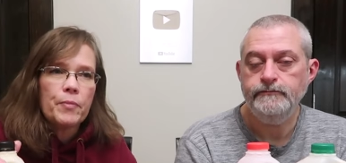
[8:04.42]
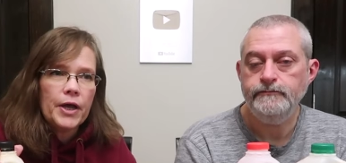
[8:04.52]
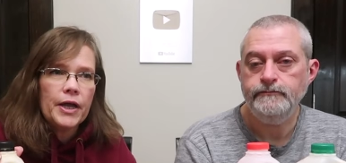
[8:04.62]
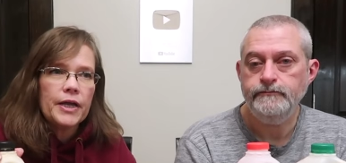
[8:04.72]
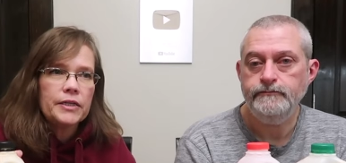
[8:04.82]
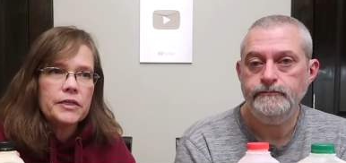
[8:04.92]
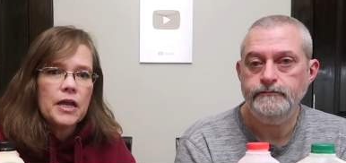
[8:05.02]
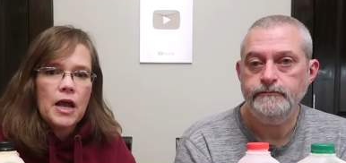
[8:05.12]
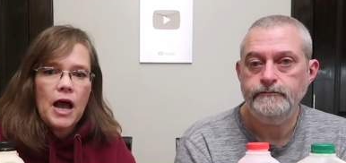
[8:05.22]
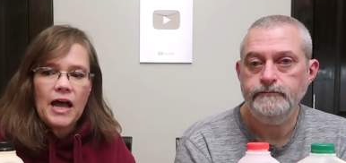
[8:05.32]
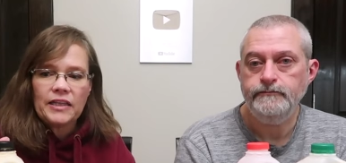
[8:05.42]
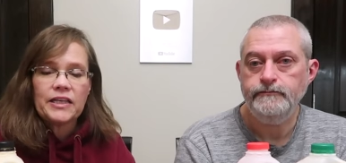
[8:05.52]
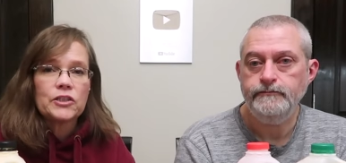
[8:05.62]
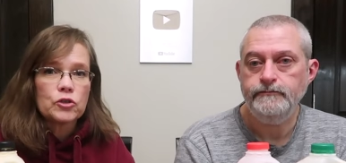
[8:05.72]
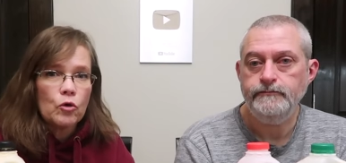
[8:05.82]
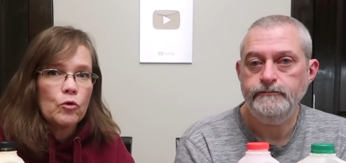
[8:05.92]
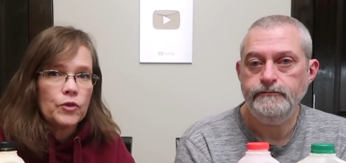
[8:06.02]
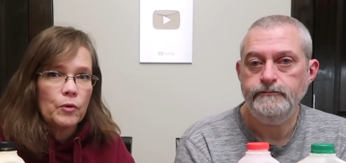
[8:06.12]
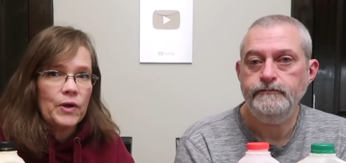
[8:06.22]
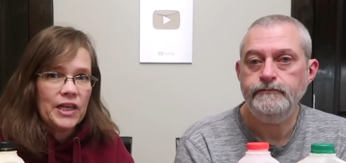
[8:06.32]
Speaker 1: but I think it's cool
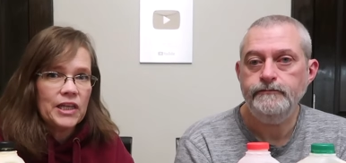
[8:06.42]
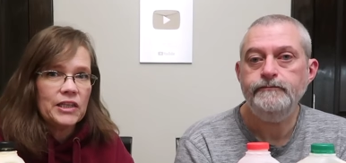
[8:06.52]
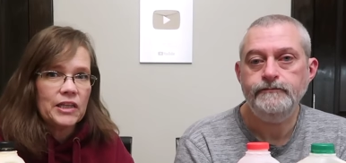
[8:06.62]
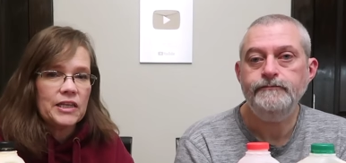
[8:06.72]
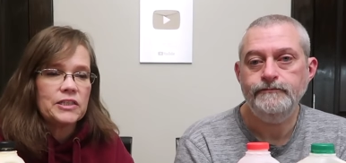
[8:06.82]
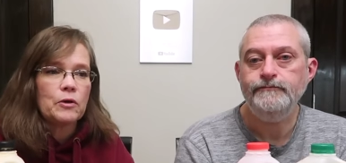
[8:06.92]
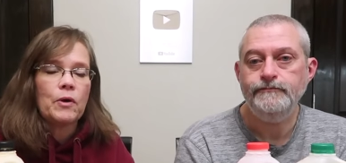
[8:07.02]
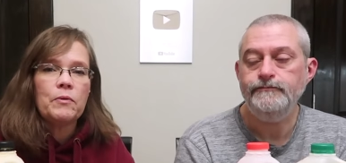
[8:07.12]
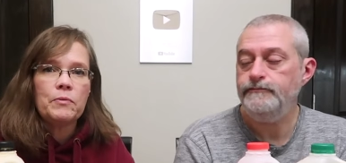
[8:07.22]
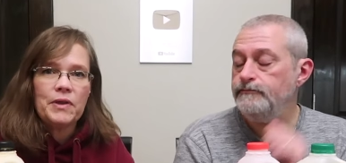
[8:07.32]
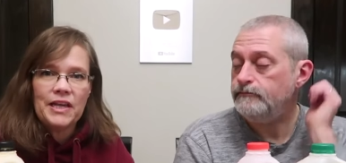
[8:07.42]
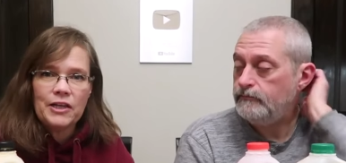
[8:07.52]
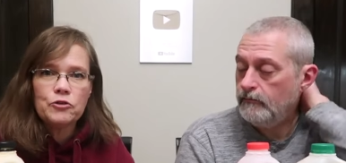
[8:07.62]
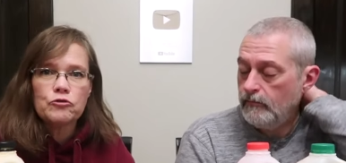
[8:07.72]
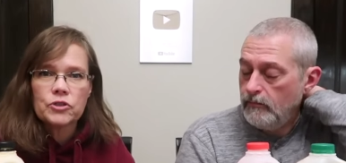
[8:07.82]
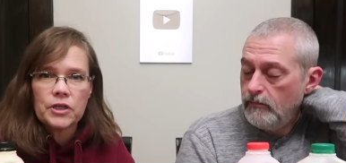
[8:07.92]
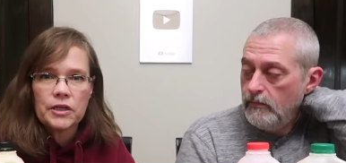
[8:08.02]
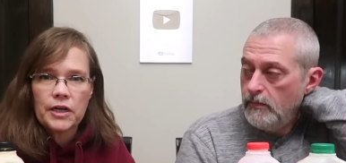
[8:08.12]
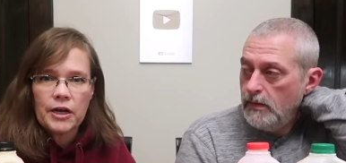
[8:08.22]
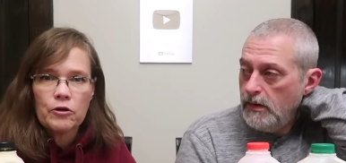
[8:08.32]
that we get these. So it would be interesting
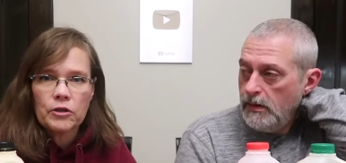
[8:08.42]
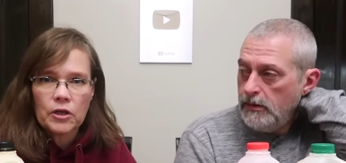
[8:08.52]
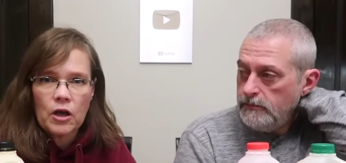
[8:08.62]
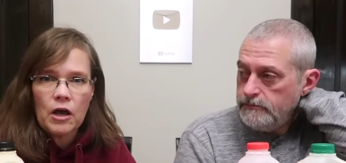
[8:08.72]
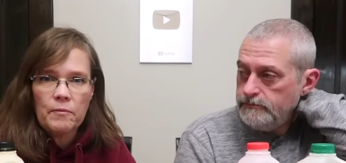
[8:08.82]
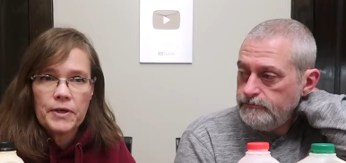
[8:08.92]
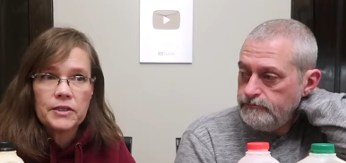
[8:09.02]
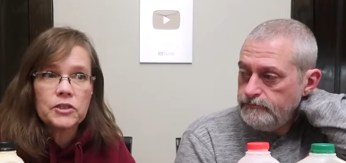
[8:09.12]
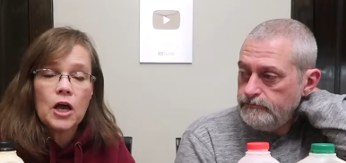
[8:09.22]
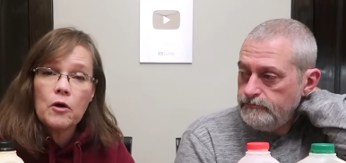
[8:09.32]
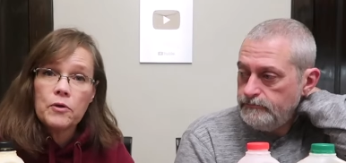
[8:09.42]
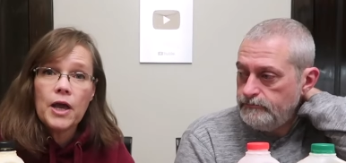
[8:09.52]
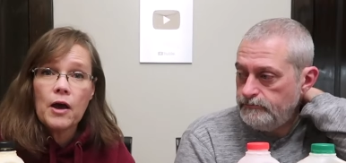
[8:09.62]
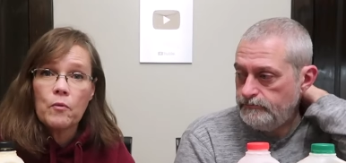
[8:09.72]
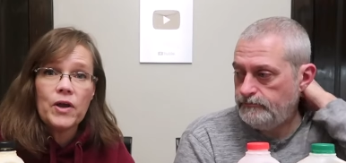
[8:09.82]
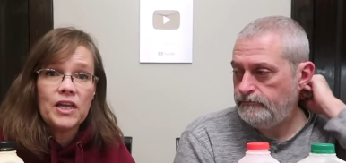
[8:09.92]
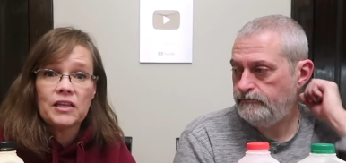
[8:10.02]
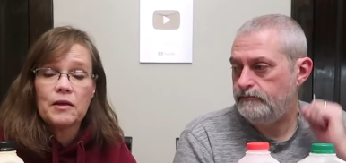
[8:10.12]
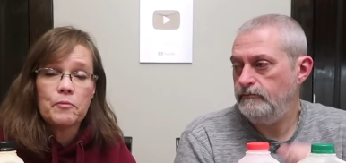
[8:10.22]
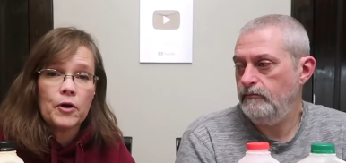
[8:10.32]
to hear in the comments, oh yeah, we get
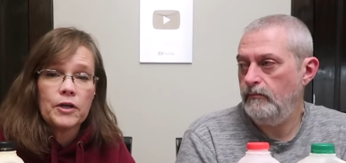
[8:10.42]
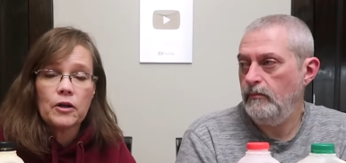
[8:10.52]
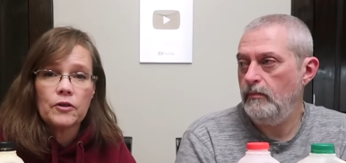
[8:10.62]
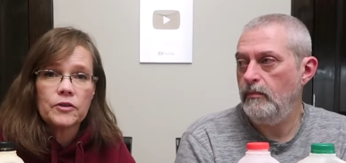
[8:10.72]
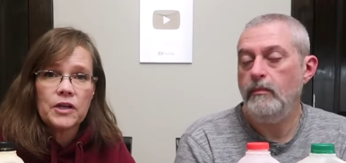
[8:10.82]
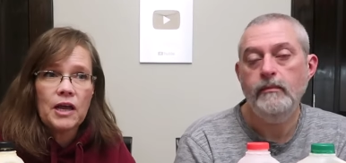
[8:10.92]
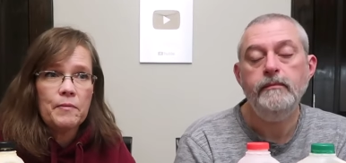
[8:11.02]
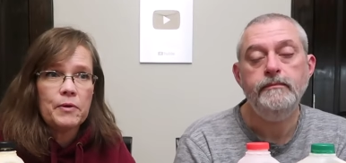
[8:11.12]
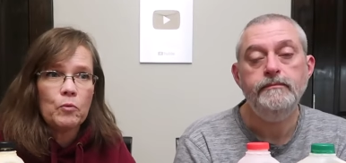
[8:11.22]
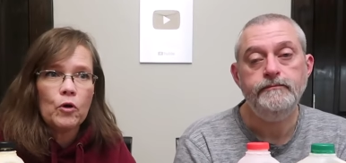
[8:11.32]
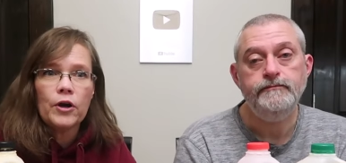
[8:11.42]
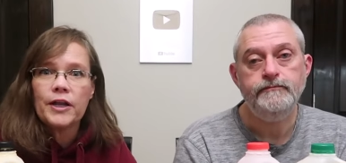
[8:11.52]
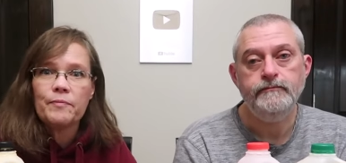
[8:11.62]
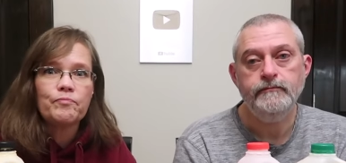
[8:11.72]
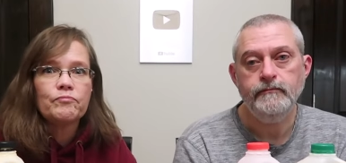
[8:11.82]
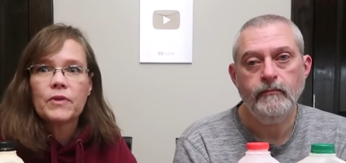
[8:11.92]
that brand all the time and we're in